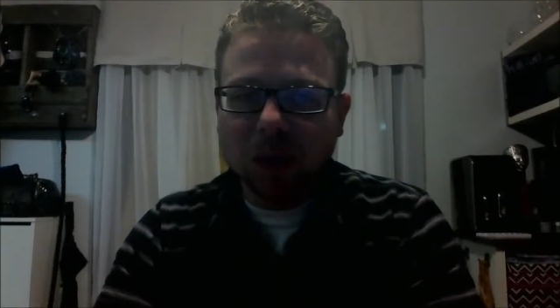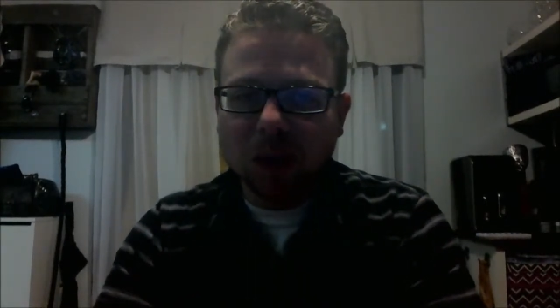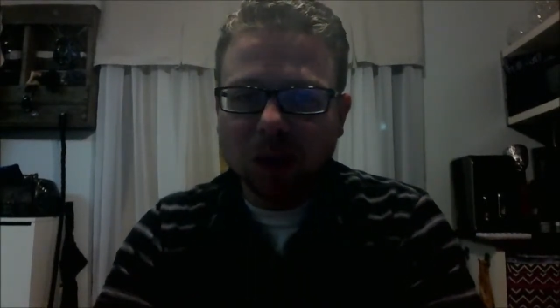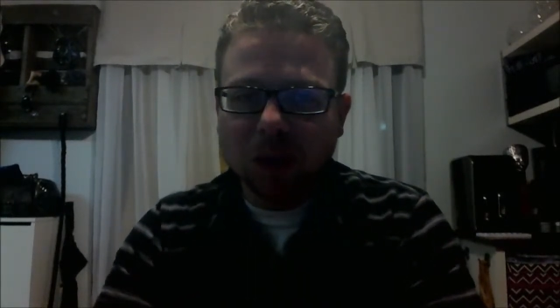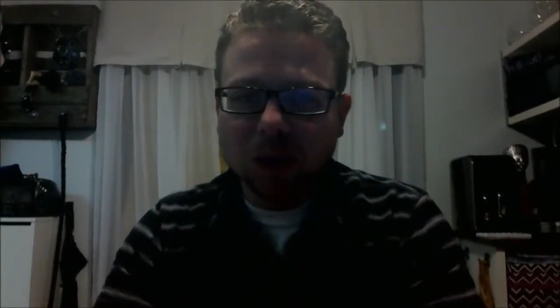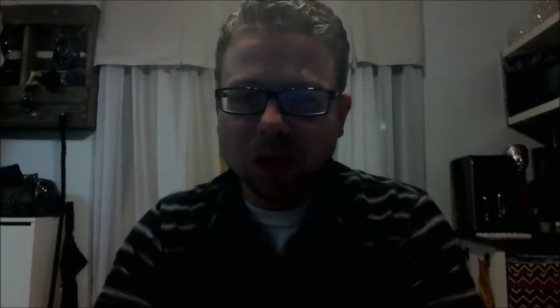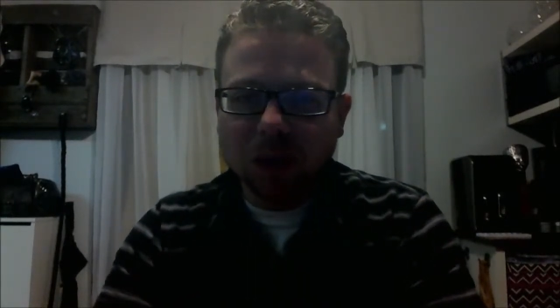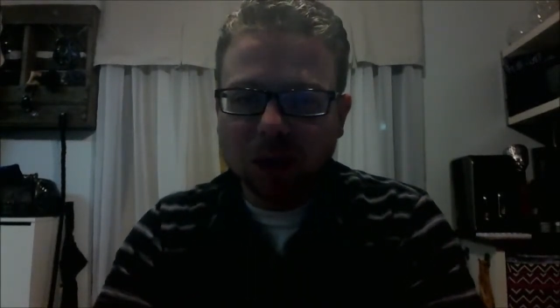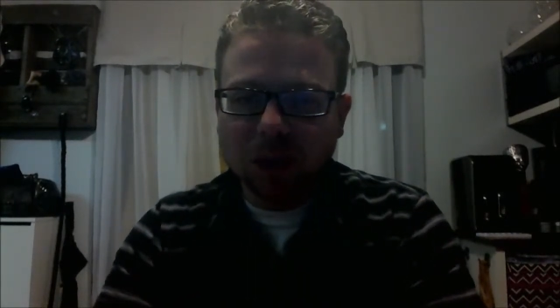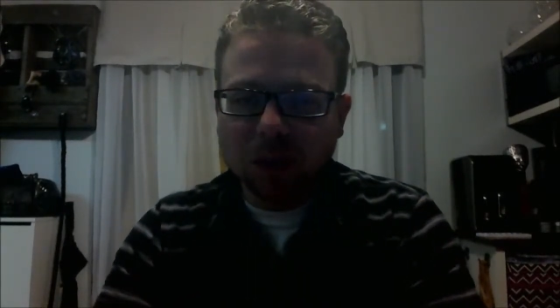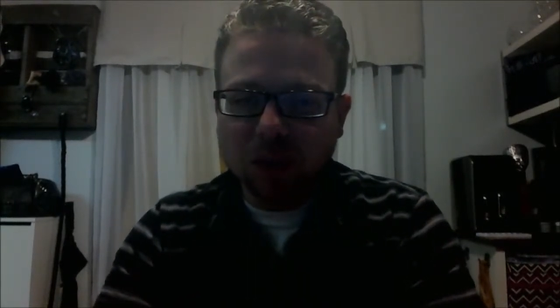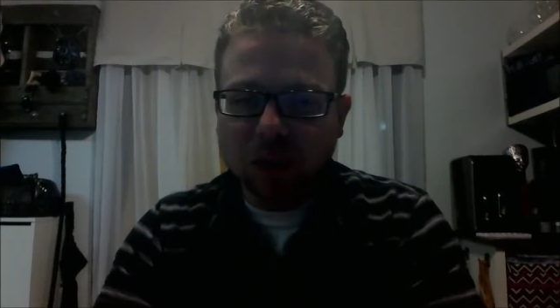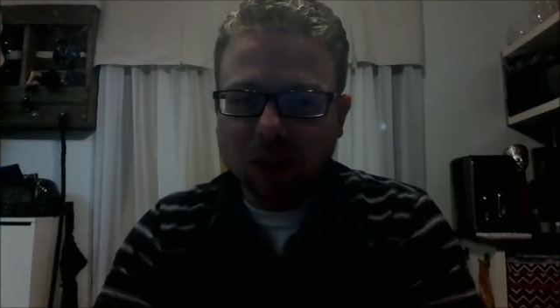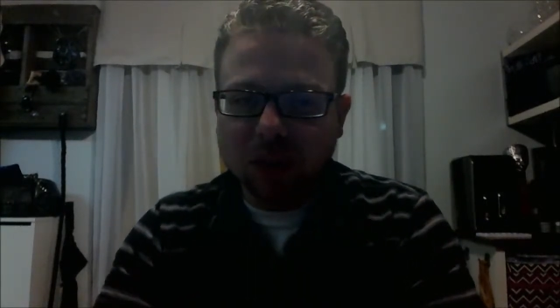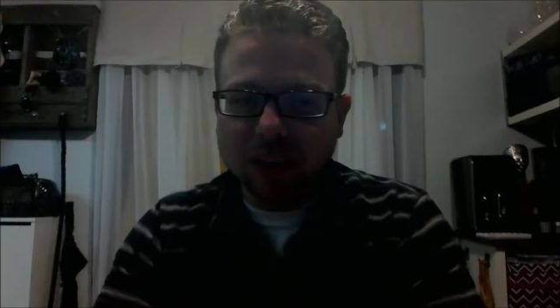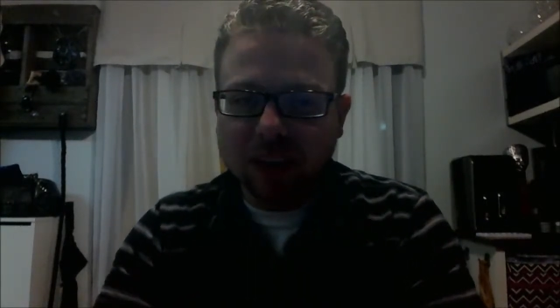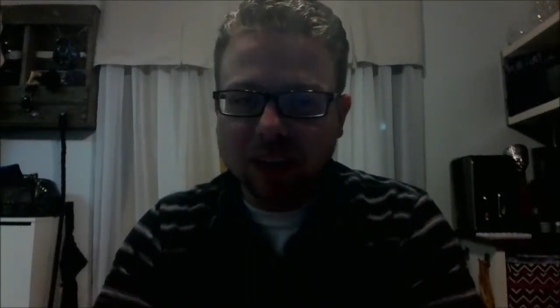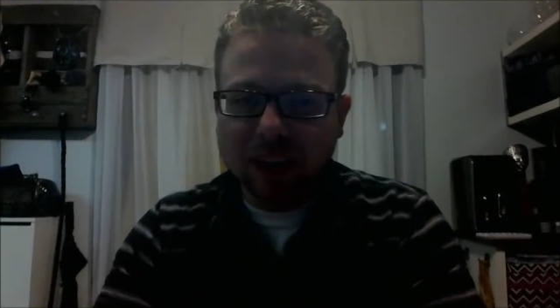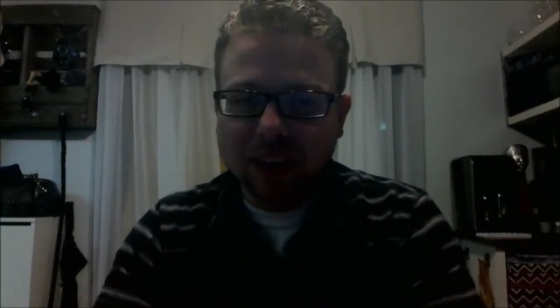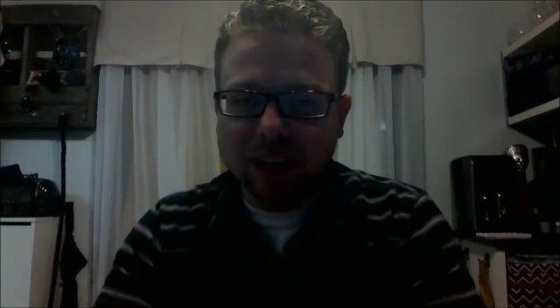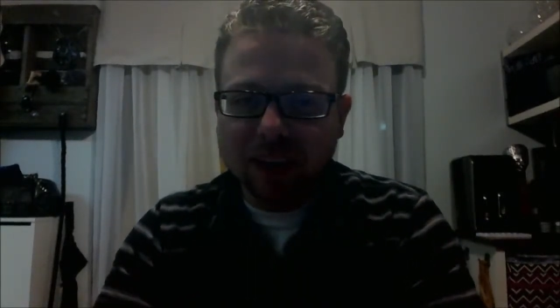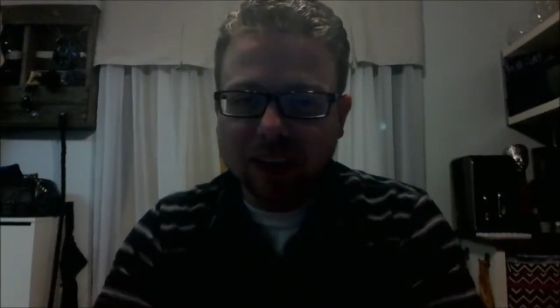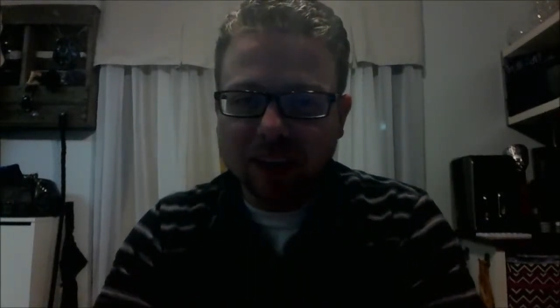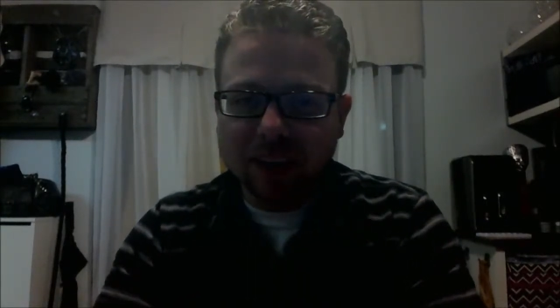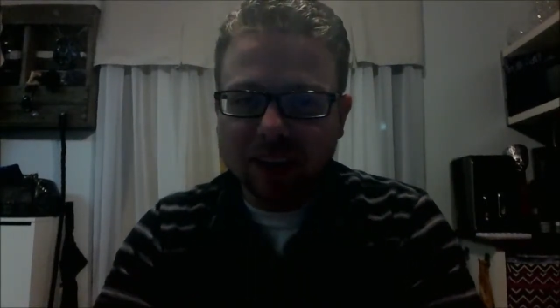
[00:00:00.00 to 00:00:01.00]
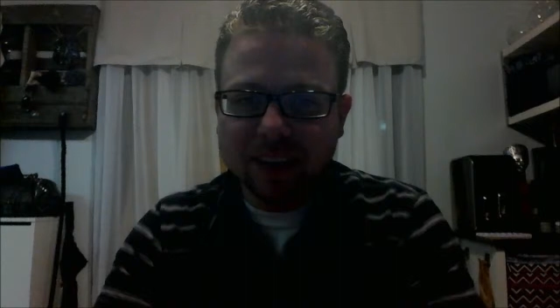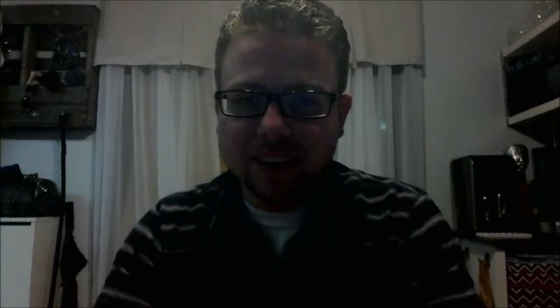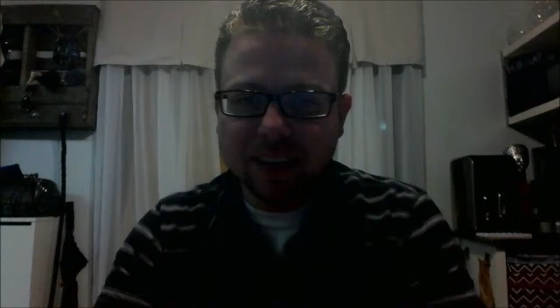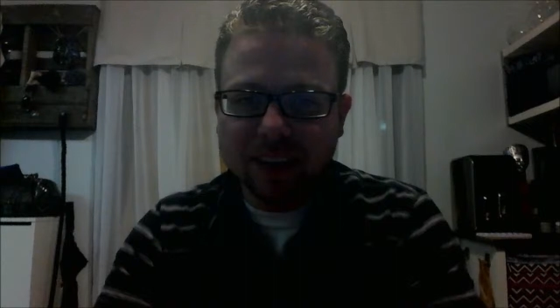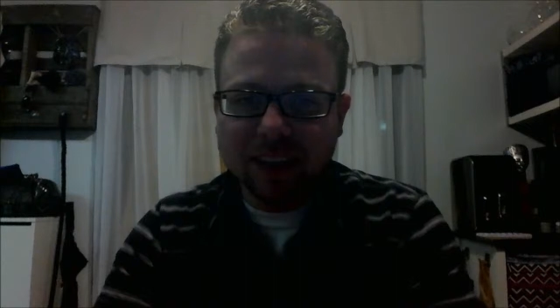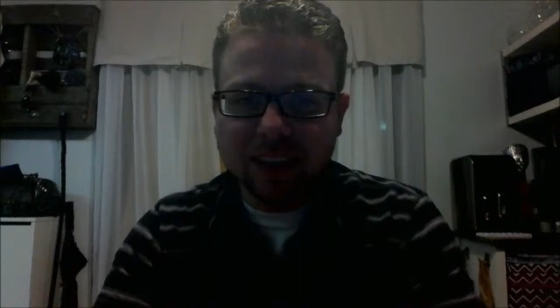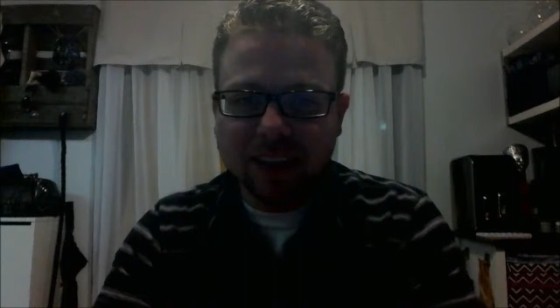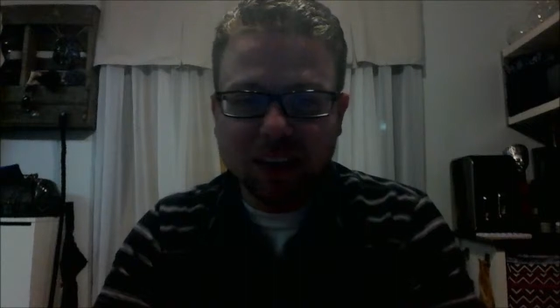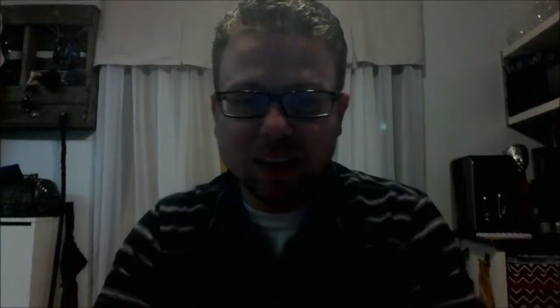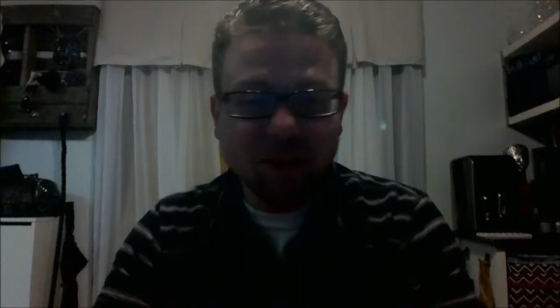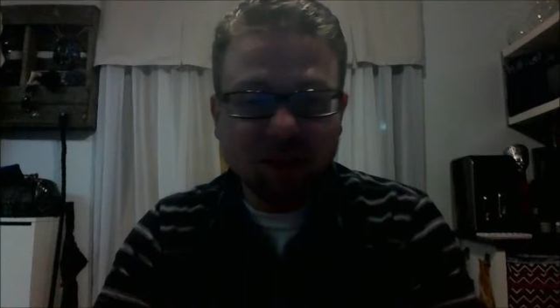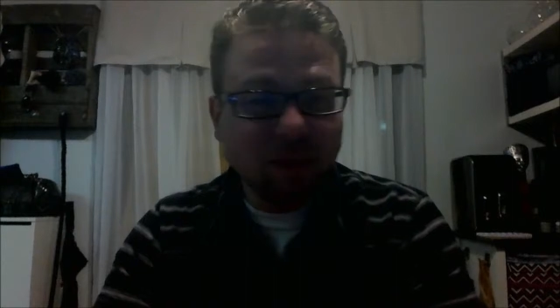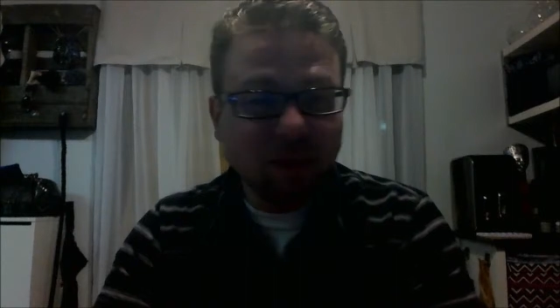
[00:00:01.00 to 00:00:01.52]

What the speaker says: curly blonde hair, and then